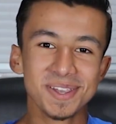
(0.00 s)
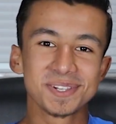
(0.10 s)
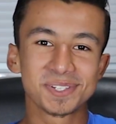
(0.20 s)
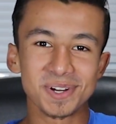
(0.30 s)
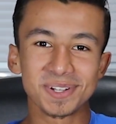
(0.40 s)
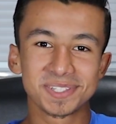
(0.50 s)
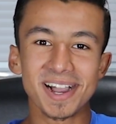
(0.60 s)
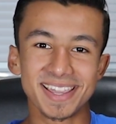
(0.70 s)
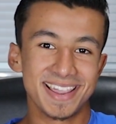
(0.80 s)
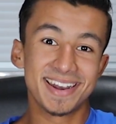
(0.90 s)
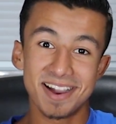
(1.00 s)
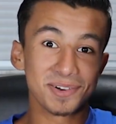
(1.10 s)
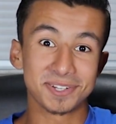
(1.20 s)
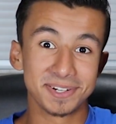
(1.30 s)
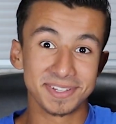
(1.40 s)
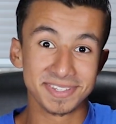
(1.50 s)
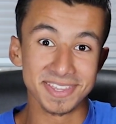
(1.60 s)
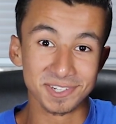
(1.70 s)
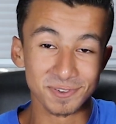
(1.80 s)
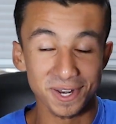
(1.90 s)
started talking and now it turned into
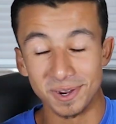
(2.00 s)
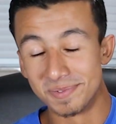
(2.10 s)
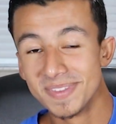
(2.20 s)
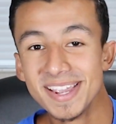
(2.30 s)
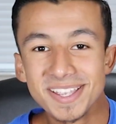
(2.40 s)
this video.